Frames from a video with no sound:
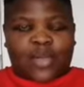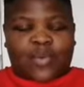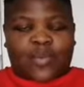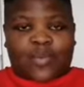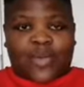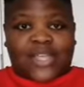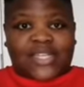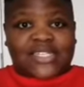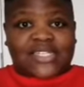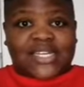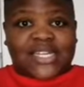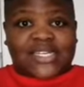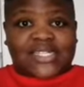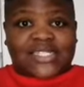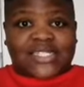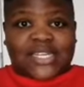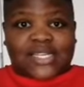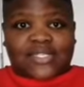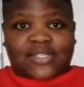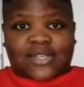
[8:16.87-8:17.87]
Why did I
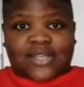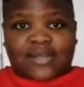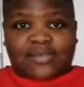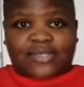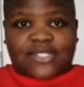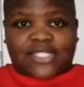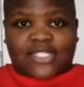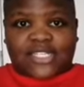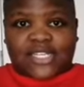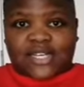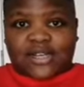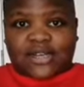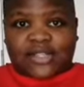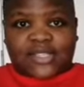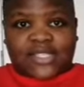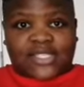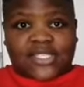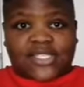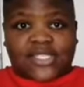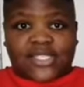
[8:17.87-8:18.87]
decide to come sit here
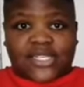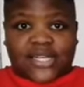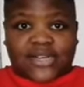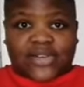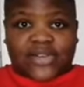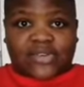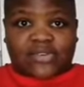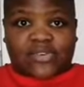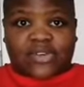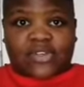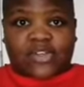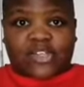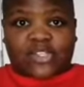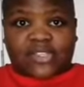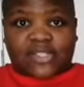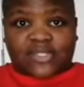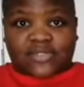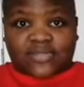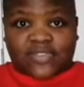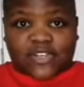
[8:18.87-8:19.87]
on this chair and record
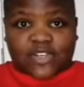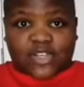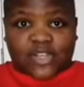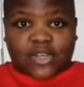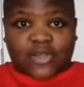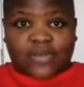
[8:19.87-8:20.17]
this video?